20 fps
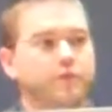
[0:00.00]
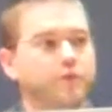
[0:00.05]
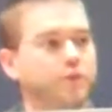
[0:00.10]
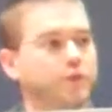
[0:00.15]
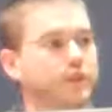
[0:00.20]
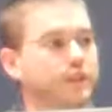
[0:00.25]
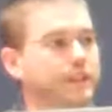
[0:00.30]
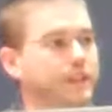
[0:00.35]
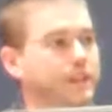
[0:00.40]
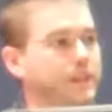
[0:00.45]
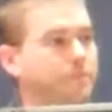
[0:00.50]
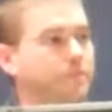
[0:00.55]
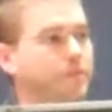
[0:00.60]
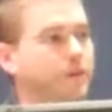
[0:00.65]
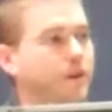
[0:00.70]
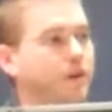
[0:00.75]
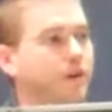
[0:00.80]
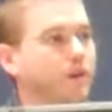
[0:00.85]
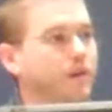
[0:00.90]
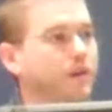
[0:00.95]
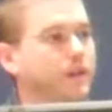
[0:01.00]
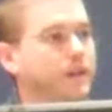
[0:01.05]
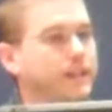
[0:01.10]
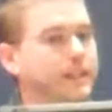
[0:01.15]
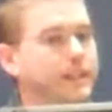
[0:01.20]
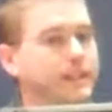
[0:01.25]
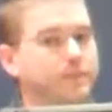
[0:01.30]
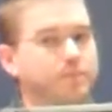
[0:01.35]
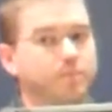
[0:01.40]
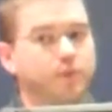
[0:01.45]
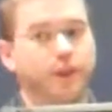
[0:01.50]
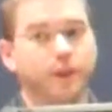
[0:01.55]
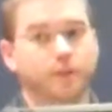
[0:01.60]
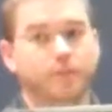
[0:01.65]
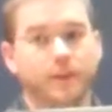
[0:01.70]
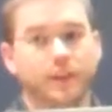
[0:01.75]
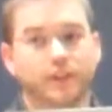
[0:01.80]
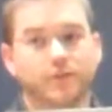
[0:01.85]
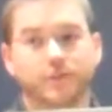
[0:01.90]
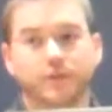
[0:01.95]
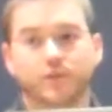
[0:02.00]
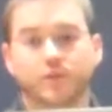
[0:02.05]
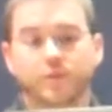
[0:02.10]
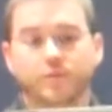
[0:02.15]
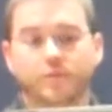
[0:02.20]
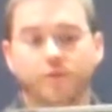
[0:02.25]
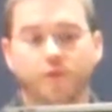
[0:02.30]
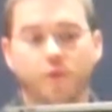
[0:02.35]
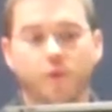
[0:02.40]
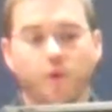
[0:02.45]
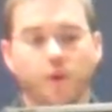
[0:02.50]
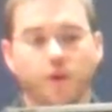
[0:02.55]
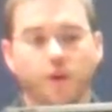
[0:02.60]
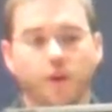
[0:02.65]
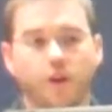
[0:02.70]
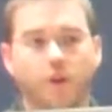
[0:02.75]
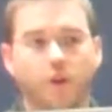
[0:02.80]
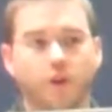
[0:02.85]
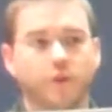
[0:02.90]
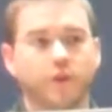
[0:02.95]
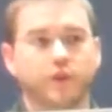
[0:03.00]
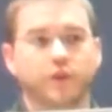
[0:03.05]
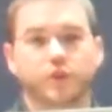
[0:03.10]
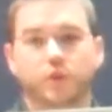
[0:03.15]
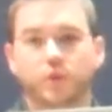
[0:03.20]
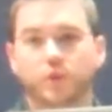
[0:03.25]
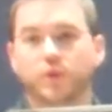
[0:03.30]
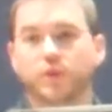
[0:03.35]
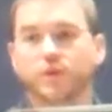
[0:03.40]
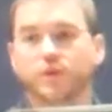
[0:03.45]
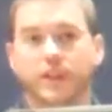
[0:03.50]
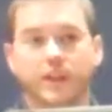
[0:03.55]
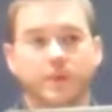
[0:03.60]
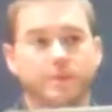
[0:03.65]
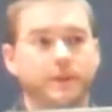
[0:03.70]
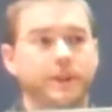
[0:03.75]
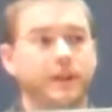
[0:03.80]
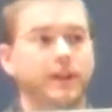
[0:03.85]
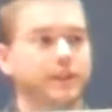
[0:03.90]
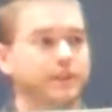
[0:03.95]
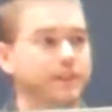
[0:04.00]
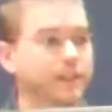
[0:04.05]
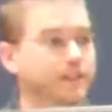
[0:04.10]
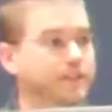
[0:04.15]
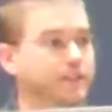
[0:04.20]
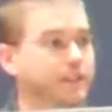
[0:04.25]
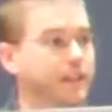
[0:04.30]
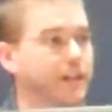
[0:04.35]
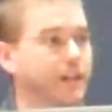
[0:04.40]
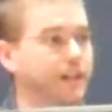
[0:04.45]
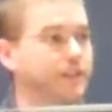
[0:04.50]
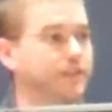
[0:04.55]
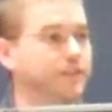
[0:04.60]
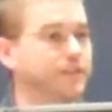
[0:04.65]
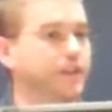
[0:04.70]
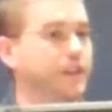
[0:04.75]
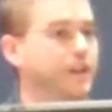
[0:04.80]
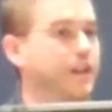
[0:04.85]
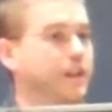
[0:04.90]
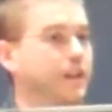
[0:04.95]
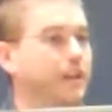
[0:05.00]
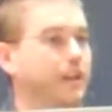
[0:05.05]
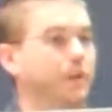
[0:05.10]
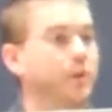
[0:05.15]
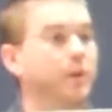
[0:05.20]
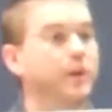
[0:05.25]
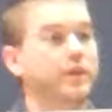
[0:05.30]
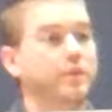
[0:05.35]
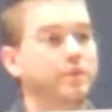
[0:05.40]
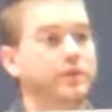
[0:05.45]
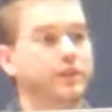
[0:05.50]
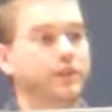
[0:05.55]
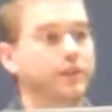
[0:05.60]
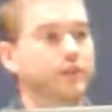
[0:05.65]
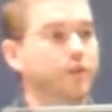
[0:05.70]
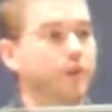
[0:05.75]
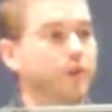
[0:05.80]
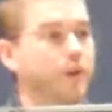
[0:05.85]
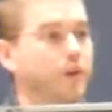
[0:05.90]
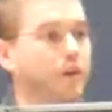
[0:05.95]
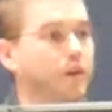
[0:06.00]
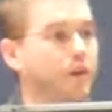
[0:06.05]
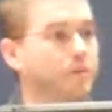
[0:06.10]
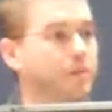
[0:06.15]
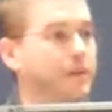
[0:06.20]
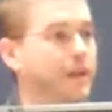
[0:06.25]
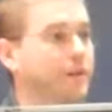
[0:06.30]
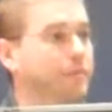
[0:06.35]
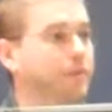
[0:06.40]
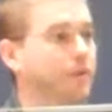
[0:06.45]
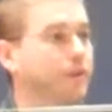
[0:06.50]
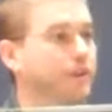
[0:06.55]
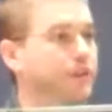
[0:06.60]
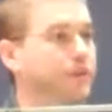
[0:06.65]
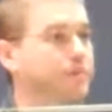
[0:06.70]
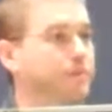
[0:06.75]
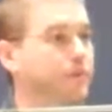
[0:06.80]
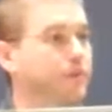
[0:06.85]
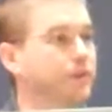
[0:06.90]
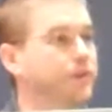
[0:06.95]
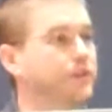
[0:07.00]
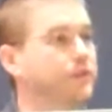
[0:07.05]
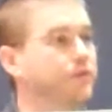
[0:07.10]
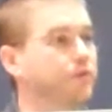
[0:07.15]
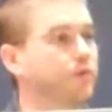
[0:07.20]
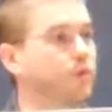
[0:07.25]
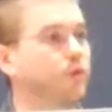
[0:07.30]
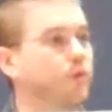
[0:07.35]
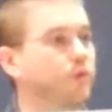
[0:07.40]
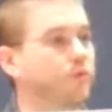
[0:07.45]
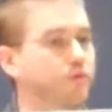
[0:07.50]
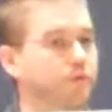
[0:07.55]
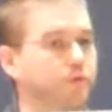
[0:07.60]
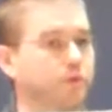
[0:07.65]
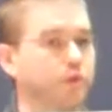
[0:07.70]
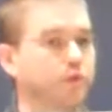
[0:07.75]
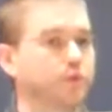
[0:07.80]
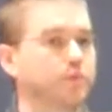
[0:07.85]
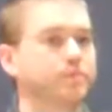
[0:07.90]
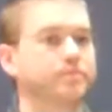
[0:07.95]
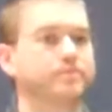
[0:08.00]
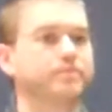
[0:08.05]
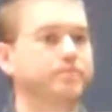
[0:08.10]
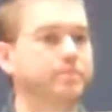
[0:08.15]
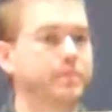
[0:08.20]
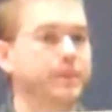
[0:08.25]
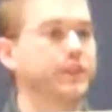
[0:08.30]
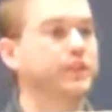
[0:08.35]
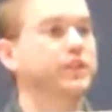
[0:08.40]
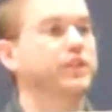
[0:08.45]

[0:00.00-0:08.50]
for leading up our product management group for all of our tools, APIs, SDKs, and the way that we deliver our BlackBerry experience for being